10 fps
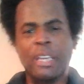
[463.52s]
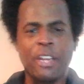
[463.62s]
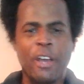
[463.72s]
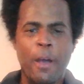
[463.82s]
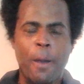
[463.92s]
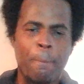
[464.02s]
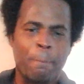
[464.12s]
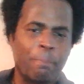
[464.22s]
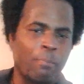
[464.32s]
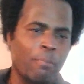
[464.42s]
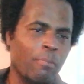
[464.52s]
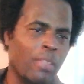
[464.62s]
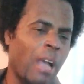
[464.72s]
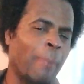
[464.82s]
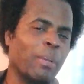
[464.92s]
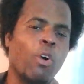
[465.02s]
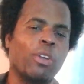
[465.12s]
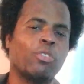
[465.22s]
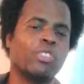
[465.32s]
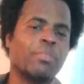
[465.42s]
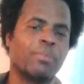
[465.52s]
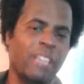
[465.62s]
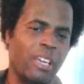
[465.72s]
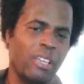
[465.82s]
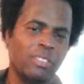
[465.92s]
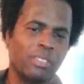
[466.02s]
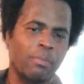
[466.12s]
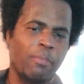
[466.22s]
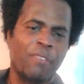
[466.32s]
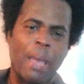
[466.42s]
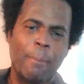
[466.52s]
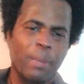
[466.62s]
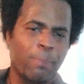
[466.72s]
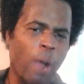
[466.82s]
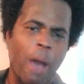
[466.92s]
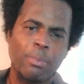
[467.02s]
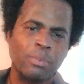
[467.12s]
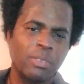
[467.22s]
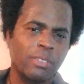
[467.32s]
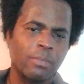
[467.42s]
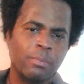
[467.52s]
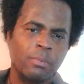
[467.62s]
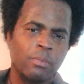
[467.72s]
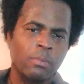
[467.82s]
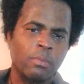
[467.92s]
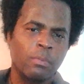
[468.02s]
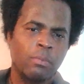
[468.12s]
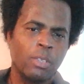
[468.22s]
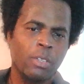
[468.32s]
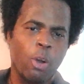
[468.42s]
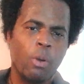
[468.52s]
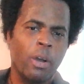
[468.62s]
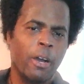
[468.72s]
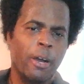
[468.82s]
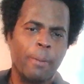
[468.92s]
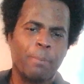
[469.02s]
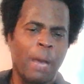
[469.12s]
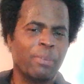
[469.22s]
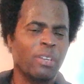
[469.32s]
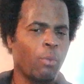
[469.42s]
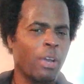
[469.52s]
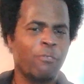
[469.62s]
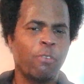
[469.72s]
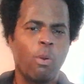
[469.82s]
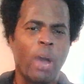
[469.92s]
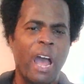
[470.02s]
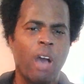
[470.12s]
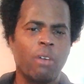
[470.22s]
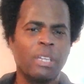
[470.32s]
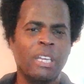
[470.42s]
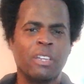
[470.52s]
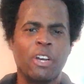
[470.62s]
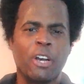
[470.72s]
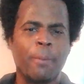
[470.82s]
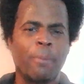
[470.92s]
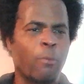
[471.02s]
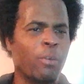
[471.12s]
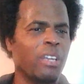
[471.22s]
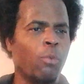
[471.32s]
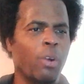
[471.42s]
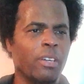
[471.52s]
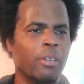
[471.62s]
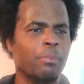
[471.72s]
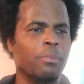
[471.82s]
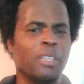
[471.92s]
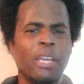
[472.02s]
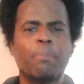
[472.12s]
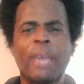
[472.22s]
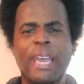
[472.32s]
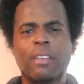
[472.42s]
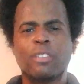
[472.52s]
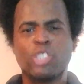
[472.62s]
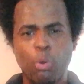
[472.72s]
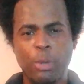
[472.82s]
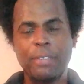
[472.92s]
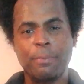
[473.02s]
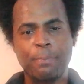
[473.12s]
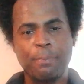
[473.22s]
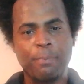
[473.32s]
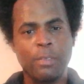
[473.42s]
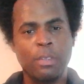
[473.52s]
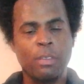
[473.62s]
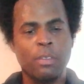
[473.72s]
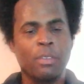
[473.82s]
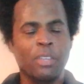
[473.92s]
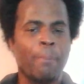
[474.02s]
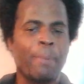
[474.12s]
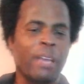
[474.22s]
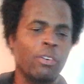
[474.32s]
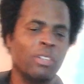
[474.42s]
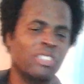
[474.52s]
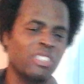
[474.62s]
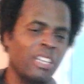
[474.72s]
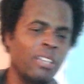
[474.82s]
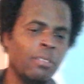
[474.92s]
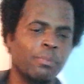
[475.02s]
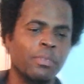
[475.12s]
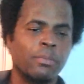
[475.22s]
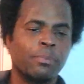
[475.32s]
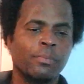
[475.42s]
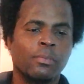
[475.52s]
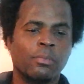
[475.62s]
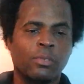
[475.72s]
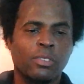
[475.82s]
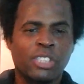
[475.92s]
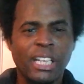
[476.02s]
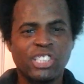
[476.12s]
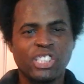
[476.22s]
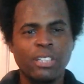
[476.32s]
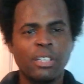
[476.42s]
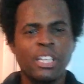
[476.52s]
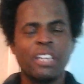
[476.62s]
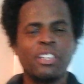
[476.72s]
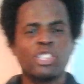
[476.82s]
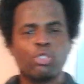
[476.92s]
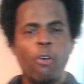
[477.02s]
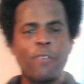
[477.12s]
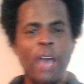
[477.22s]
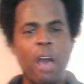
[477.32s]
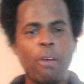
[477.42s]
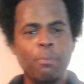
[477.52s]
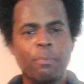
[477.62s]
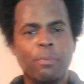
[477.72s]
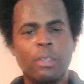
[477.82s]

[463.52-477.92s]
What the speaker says: And I've been going through some things, family problems. You know, I've been away for a while, and I really want to get back to it. Get back on the scene. Teaching, getting this truth out.